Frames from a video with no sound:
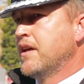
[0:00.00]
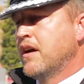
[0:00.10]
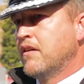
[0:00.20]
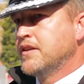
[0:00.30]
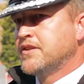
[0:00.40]

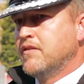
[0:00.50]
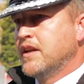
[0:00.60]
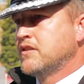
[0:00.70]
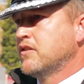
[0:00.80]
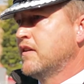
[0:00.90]
All right, so
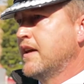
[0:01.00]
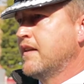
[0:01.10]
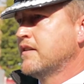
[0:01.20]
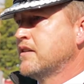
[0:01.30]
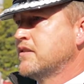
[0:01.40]
let's look at that
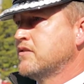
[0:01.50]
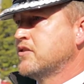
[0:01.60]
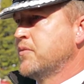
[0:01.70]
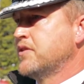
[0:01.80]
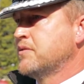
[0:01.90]
then, because
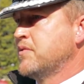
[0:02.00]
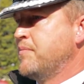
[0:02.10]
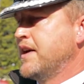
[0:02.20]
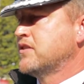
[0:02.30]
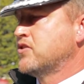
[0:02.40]
some of the
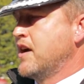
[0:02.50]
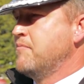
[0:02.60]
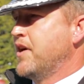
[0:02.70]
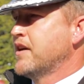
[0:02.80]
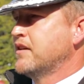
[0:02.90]
best
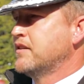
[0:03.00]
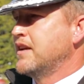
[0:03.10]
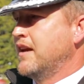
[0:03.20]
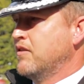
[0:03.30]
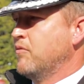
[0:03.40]
trained bikers
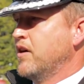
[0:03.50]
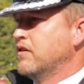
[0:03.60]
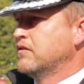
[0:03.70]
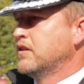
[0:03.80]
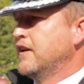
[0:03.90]
in the
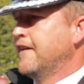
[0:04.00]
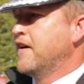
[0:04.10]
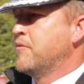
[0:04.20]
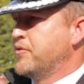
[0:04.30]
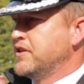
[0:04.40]
world
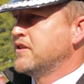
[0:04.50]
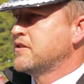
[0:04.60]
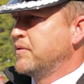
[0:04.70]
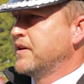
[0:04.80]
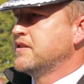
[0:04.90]
are
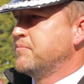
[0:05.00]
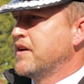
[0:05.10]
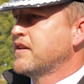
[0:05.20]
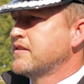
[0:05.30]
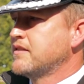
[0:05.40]
British police
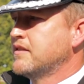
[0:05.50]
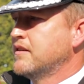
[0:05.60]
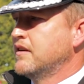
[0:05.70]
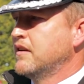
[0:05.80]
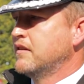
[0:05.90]
bikers.
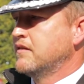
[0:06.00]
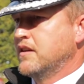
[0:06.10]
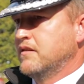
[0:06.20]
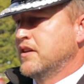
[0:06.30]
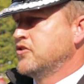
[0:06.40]
Yeah.
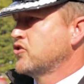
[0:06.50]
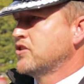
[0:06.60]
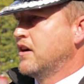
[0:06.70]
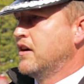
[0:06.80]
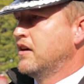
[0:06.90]
They just
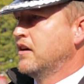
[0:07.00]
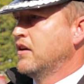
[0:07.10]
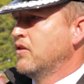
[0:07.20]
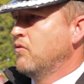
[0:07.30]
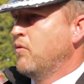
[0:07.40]
are.
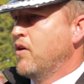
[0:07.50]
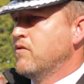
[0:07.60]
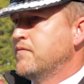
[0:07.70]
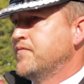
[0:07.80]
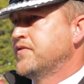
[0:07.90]

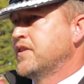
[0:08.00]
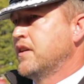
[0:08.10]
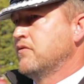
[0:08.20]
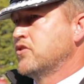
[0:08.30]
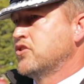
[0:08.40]
Well, they
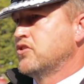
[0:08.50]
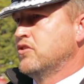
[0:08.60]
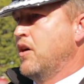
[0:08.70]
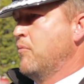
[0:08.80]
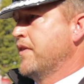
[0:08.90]
don't
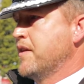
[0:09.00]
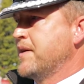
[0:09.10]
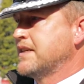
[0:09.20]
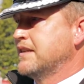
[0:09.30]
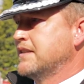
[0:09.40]
stop when they
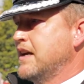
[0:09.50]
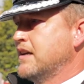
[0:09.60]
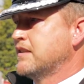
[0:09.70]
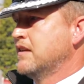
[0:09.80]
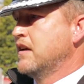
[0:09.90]
pass their
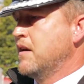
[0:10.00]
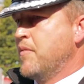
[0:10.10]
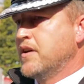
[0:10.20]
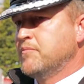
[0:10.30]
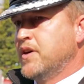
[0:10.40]
test. And
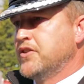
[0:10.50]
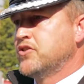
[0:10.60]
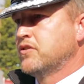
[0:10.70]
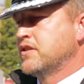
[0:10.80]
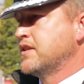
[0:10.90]
my
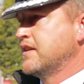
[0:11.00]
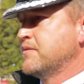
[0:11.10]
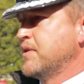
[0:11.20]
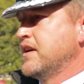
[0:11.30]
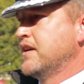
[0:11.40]
instructor said to
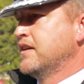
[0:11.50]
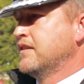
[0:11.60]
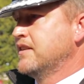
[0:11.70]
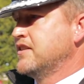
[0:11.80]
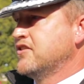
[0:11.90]
me,
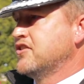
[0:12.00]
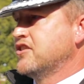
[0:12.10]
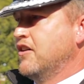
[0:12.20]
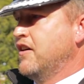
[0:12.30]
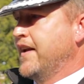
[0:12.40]
this is the
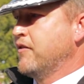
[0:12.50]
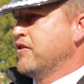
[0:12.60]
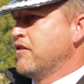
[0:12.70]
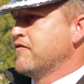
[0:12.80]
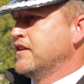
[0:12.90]
start, now
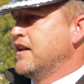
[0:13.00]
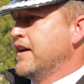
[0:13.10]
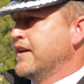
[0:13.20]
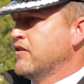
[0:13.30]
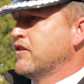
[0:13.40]
you're over the
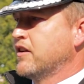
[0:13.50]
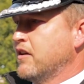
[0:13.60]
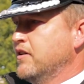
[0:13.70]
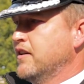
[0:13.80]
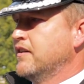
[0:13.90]
line, now you've got to go
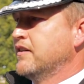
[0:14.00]
learn.